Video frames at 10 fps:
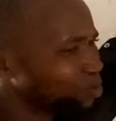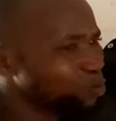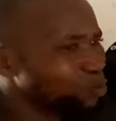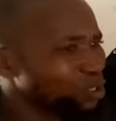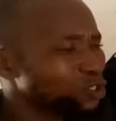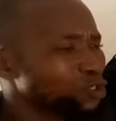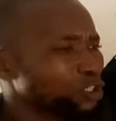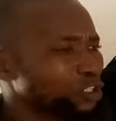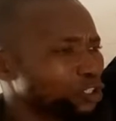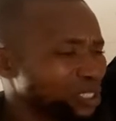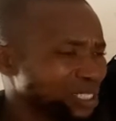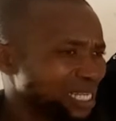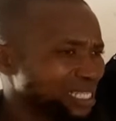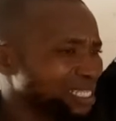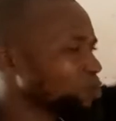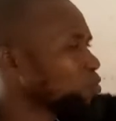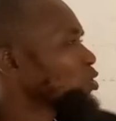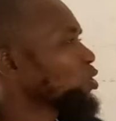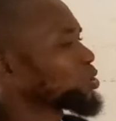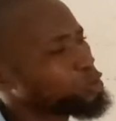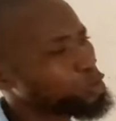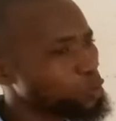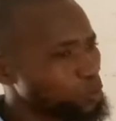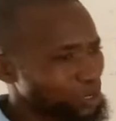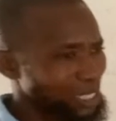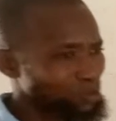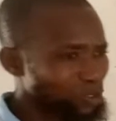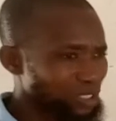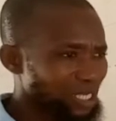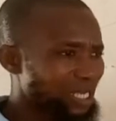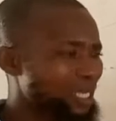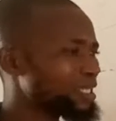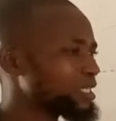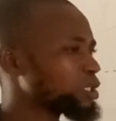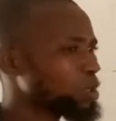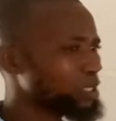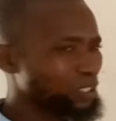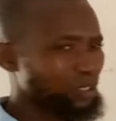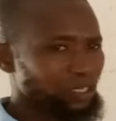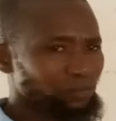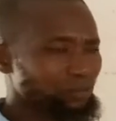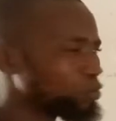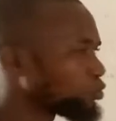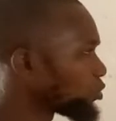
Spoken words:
So such doesn't exist. So it also shows that what the third theorem,